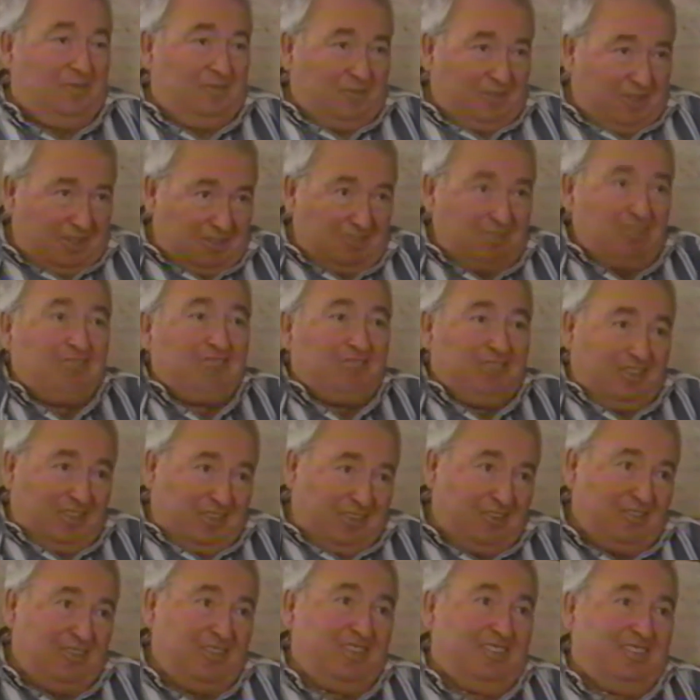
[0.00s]
But just
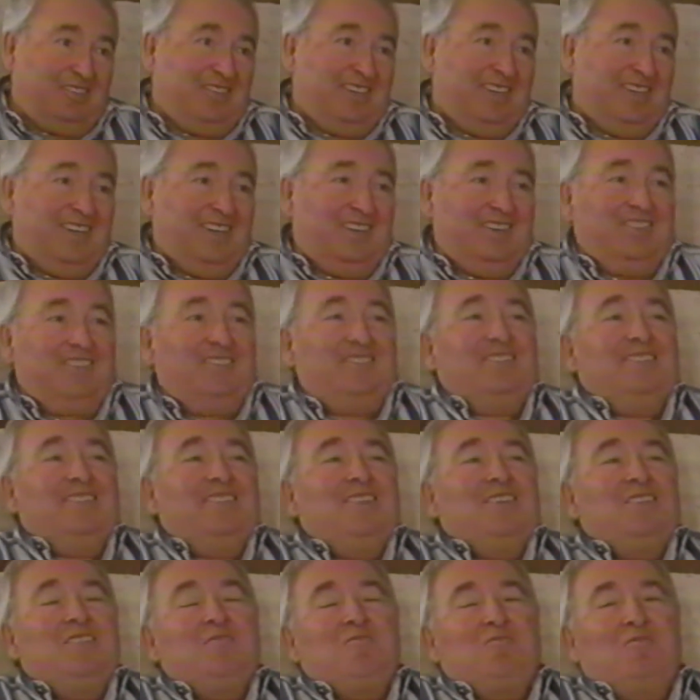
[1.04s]
coincidental.
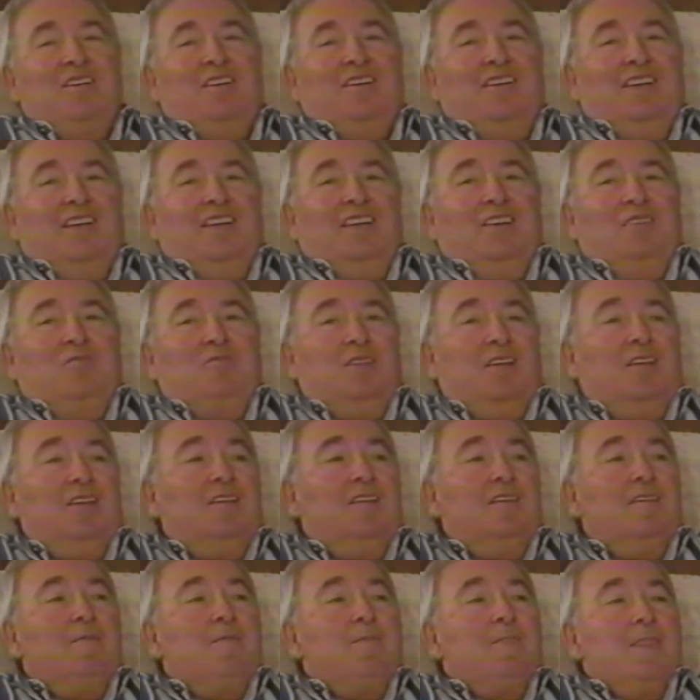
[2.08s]
Well, anyway,
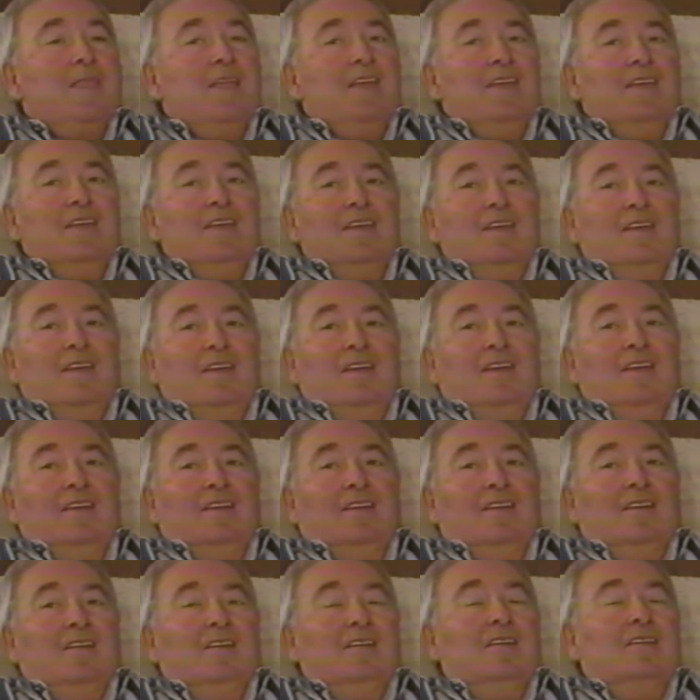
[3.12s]

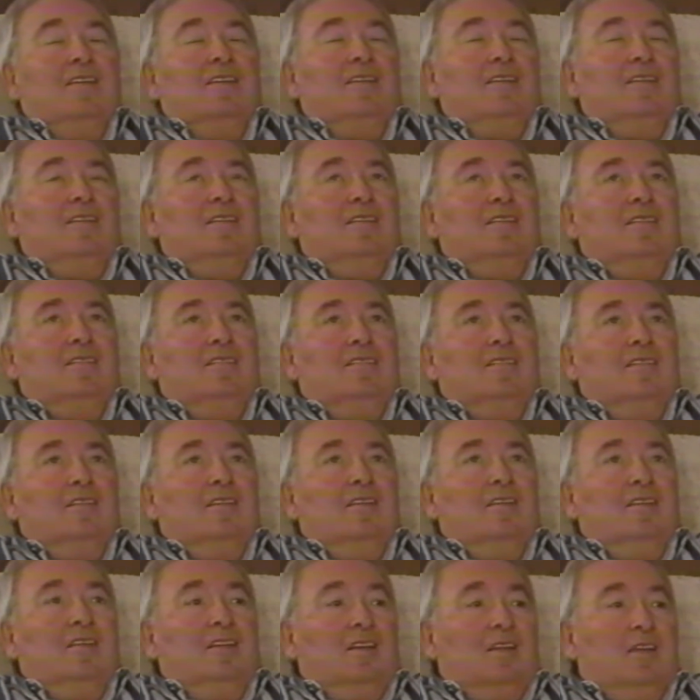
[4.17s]
and
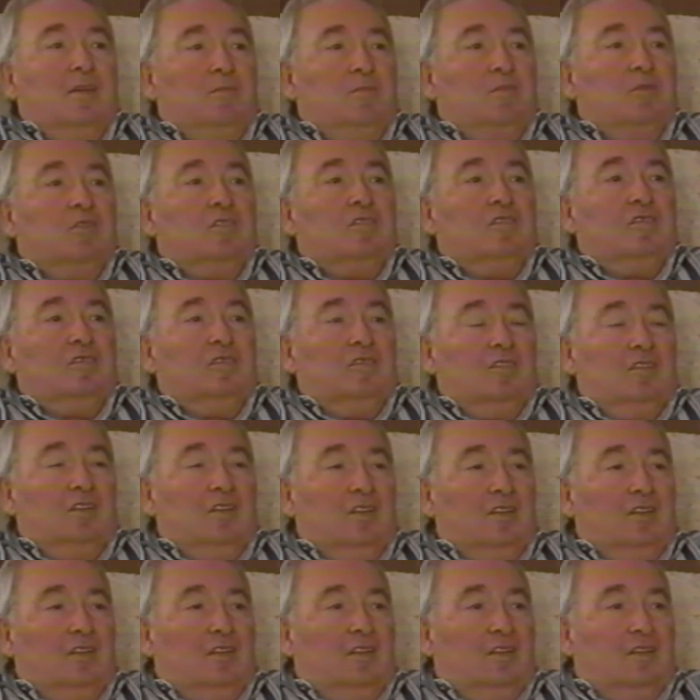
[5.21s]
the kibbutz
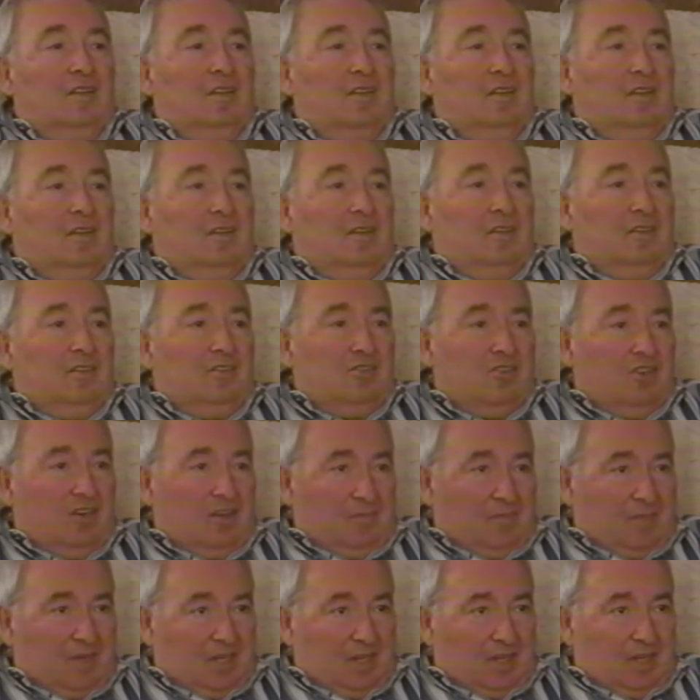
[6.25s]
in
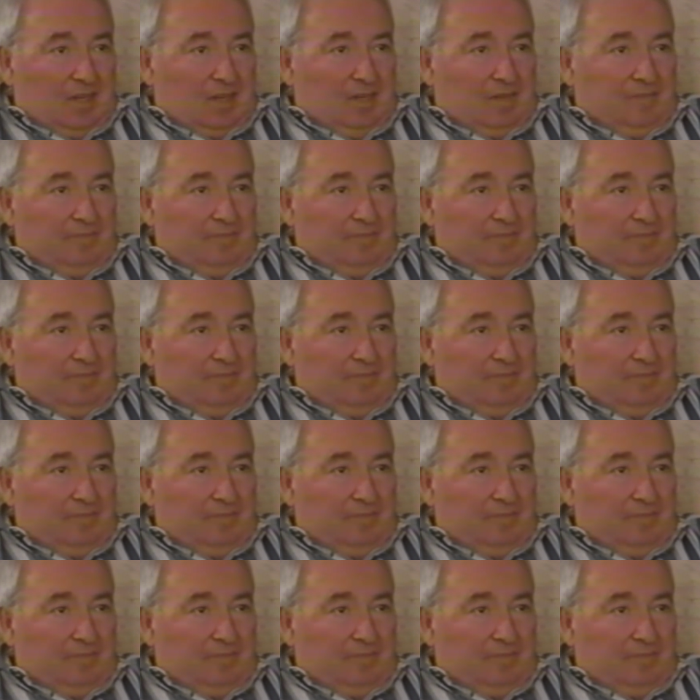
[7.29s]
Germany